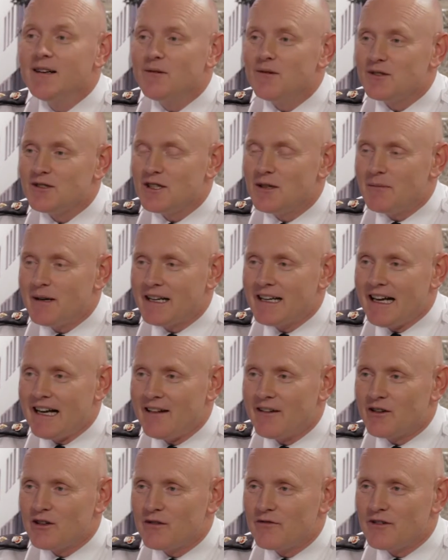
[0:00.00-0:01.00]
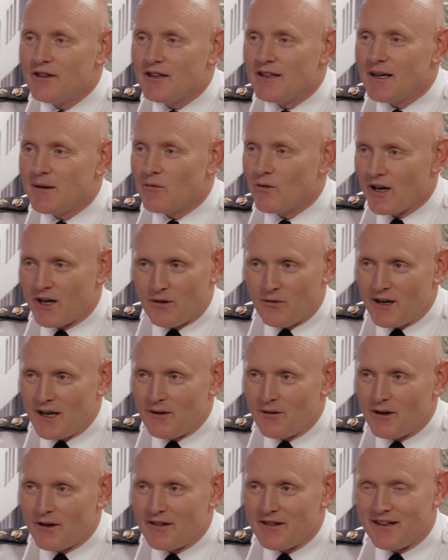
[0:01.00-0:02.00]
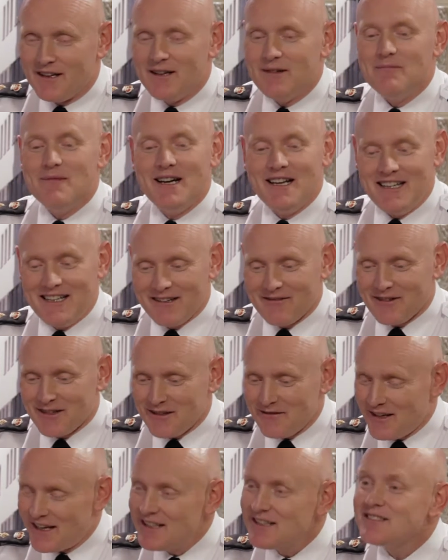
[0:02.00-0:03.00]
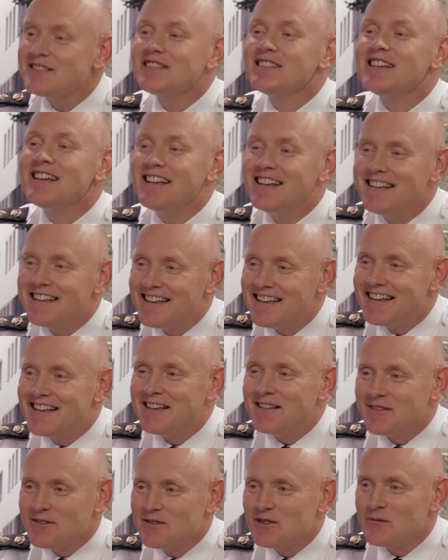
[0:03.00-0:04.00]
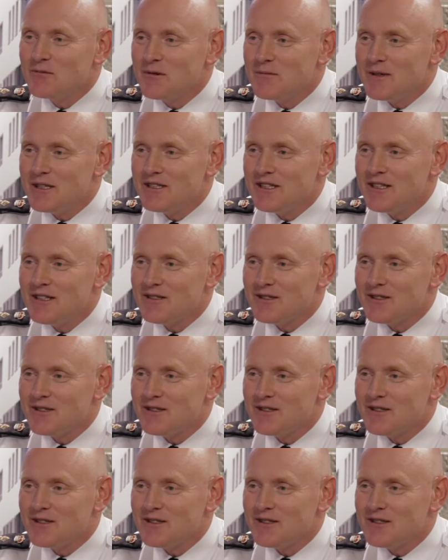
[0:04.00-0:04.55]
was that my calendar filled up right away with many different events and super busy.